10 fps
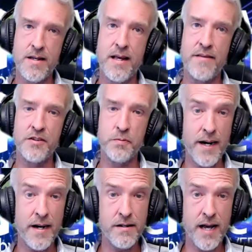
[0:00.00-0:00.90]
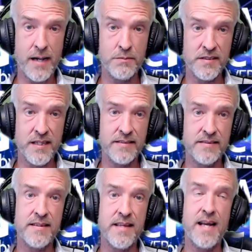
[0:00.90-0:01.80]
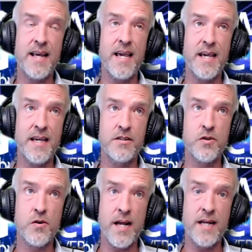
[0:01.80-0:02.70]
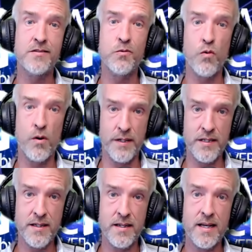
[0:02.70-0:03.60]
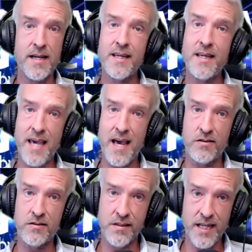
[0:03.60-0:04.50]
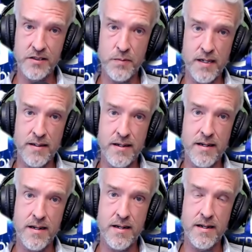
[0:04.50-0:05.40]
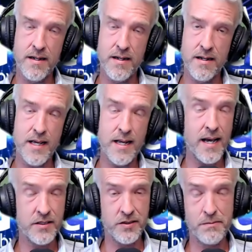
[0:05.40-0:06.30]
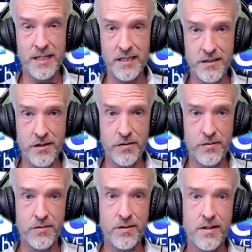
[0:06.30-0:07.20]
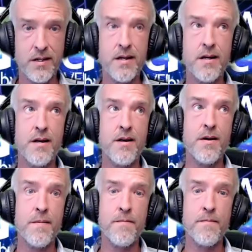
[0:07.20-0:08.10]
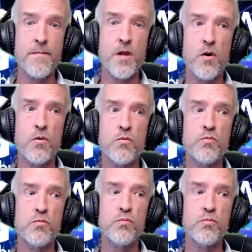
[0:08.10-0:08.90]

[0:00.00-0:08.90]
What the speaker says: Now, this paradigm says that a trans woman can count as a lesbian, and actually many do. Though